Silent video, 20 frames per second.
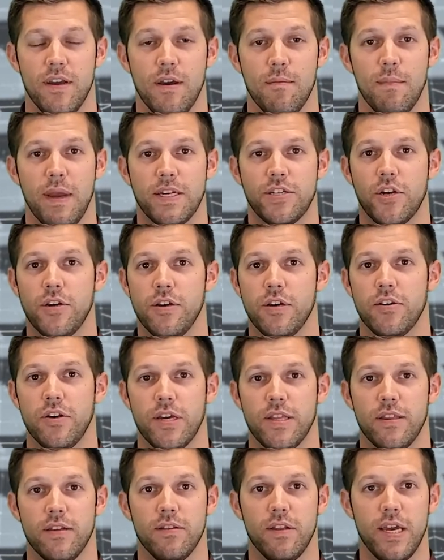Make sure you
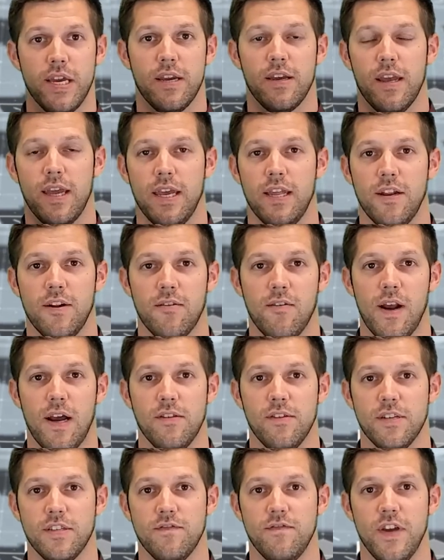click the link in and around
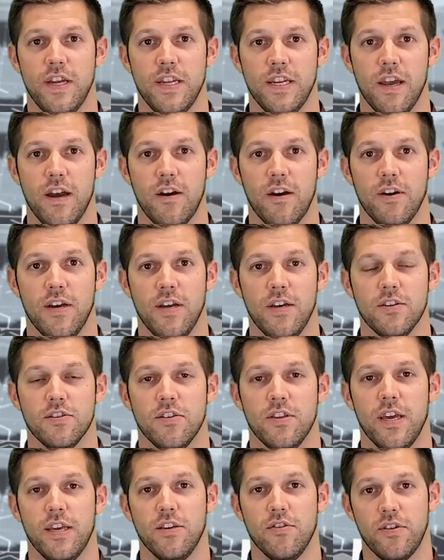this video
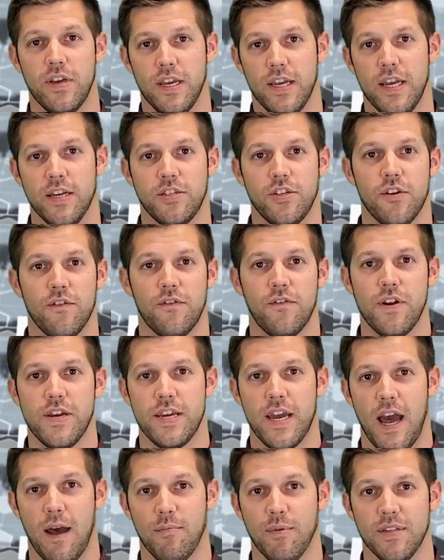so that you can get your free
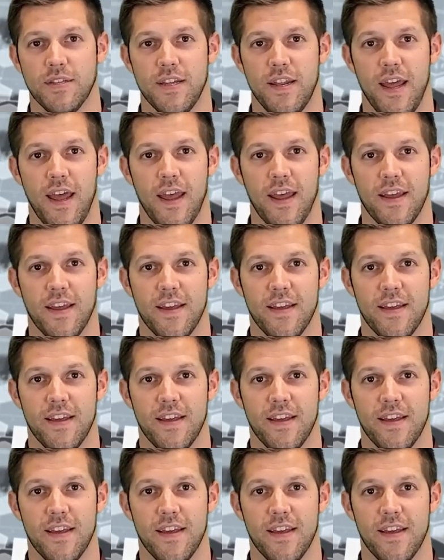copy today.